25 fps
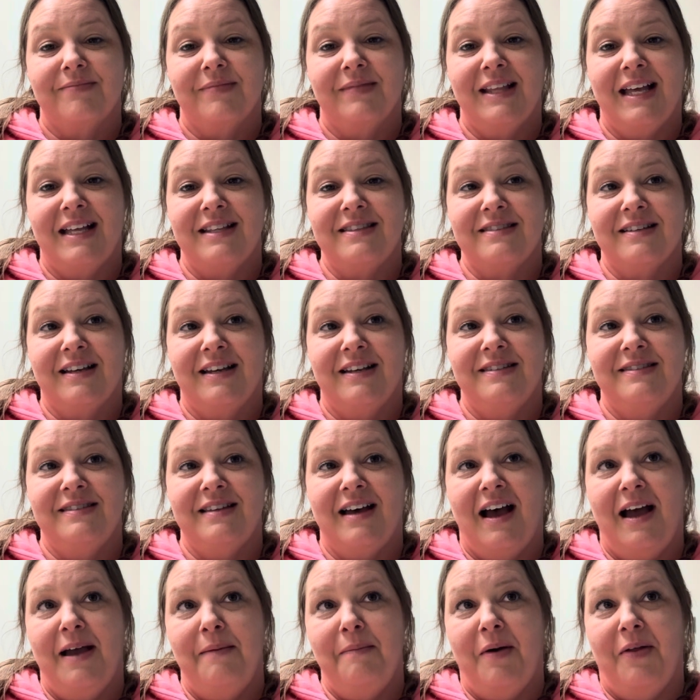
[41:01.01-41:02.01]
that's because
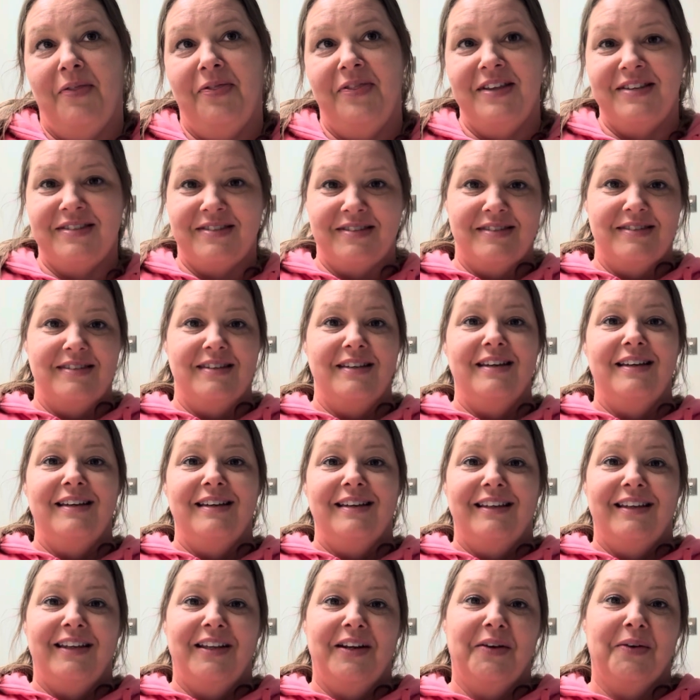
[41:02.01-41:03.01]
I'm on this,
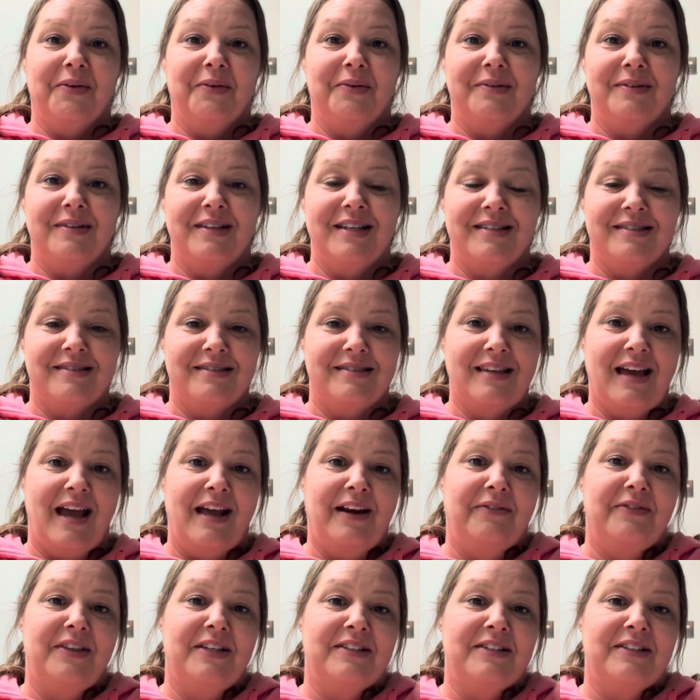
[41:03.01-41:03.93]
this side of